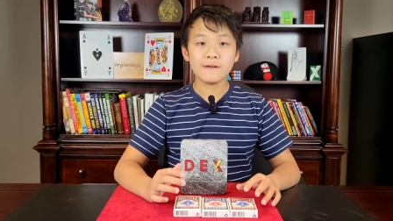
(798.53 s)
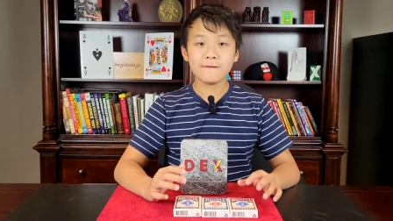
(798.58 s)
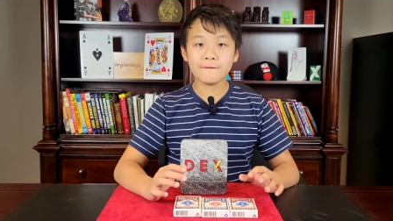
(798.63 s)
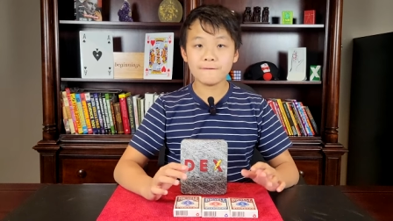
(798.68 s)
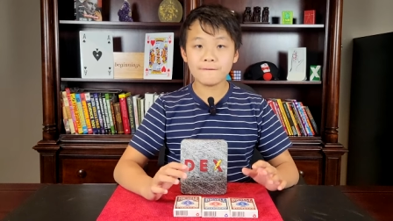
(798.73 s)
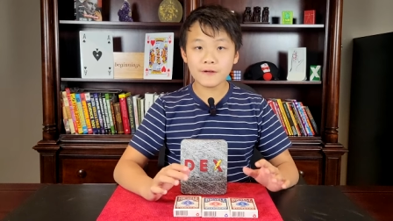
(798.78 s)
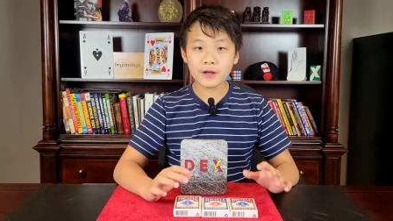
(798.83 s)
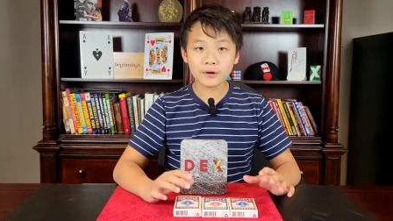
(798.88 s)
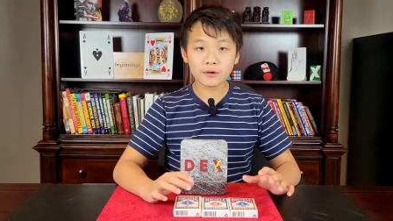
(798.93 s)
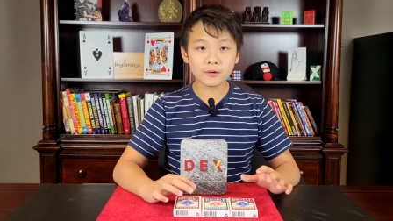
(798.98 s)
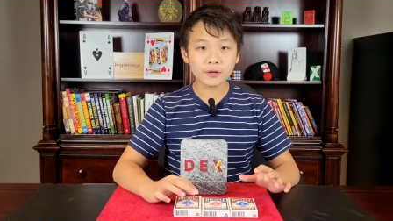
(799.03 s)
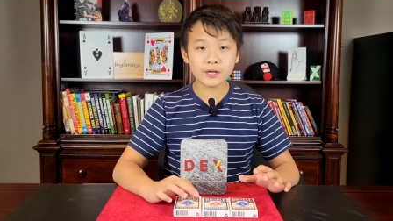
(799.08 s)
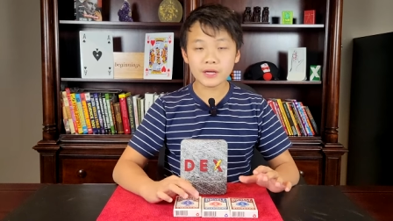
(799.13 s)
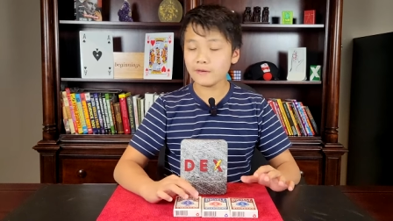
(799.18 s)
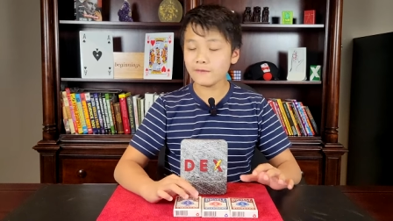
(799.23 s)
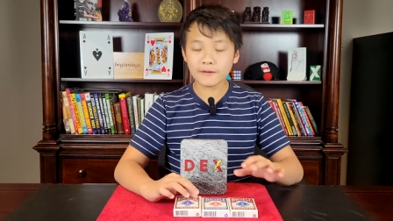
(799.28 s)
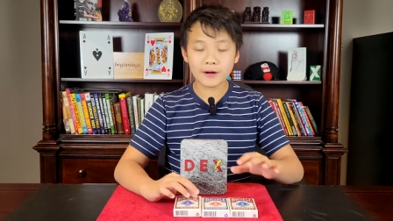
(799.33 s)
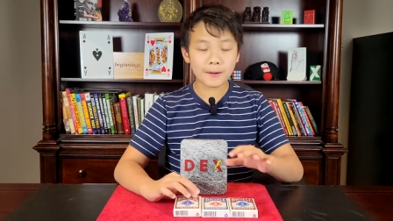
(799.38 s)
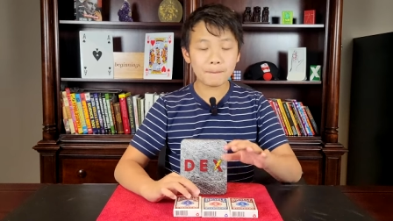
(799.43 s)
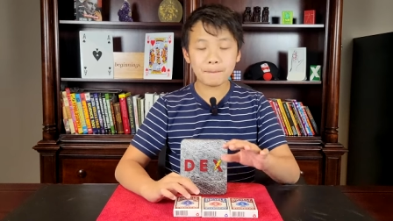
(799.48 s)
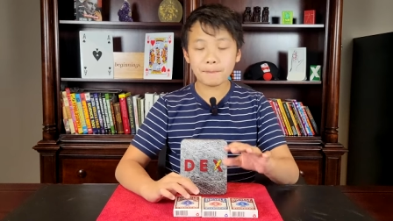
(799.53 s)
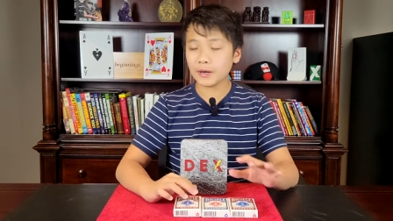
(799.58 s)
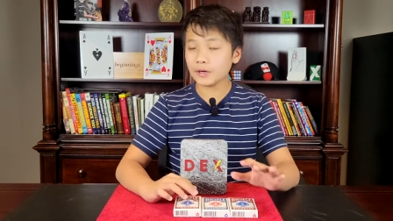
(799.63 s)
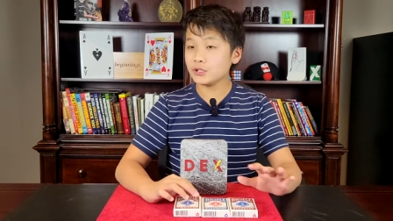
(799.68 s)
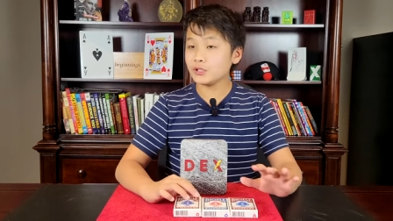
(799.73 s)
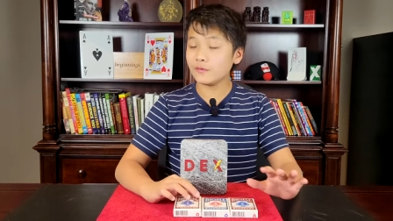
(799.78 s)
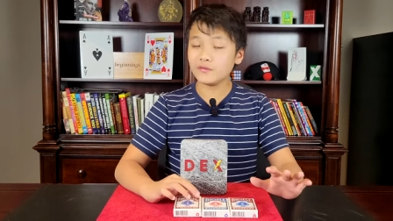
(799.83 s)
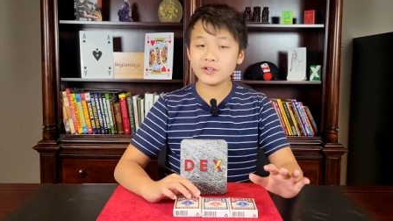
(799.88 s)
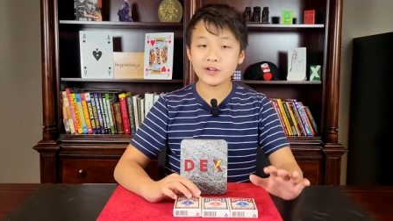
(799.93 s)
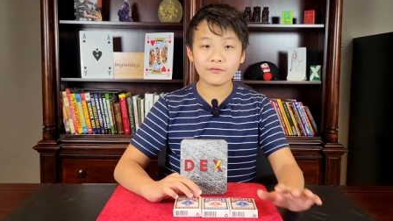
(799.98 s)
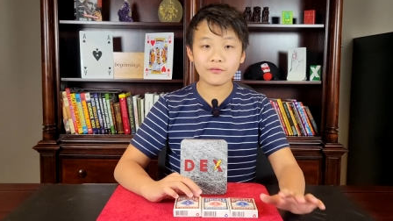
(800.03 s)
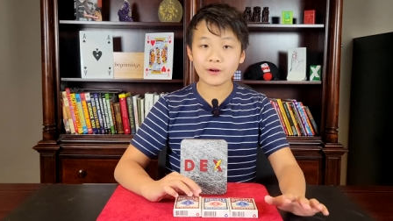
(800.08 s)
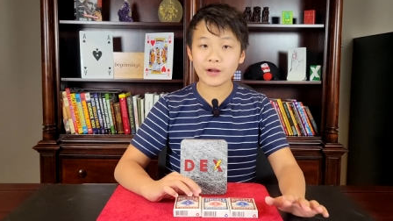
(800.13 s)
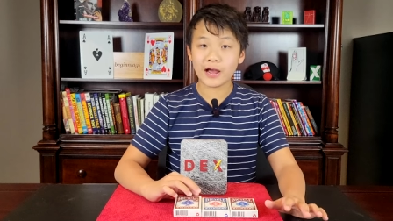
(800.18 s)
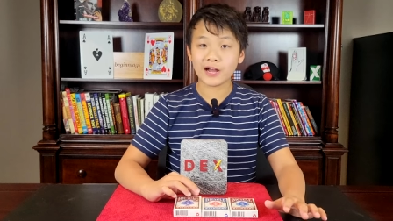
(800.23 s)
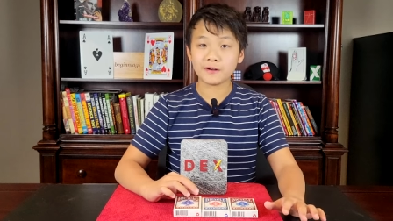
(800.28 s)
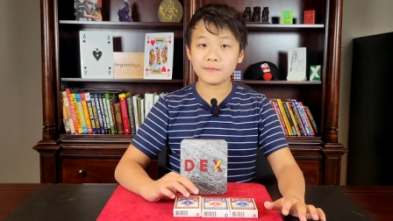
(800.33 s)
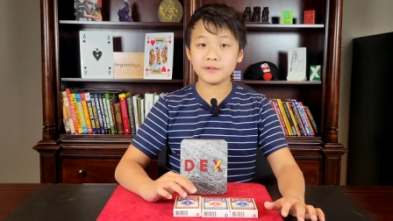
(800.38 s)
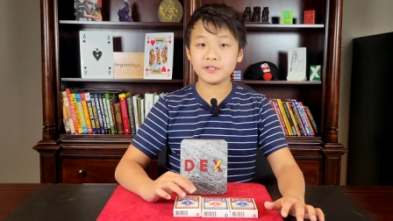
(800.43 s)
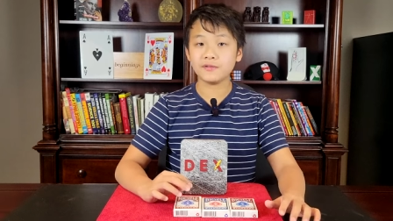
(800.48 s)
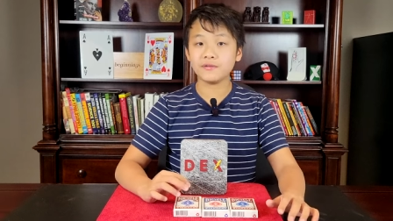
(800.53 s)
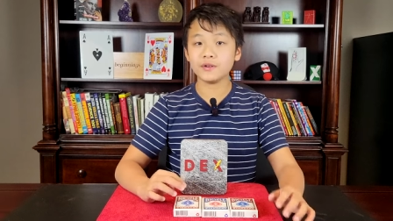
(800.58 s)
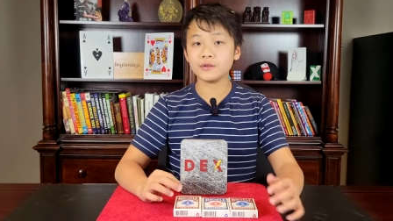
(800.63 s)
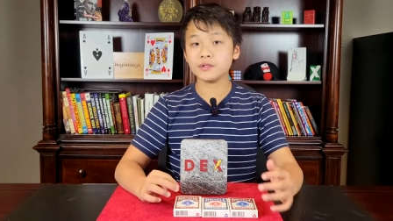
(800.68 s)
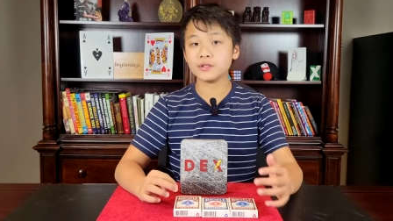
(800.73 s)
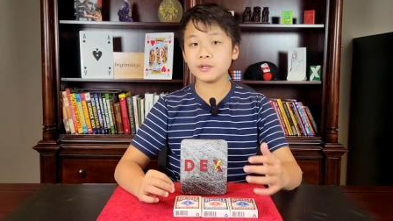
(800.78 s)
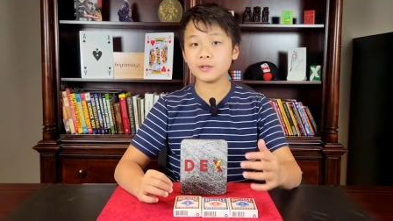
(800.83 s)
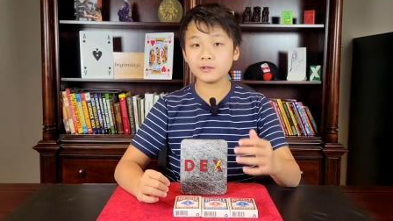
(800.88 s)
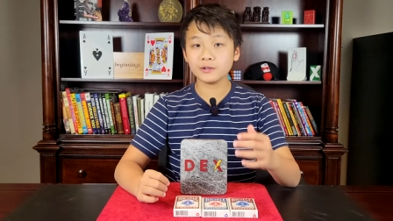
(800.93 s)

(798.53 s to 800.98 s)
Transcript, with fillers: very in a bunch of different atmospheres,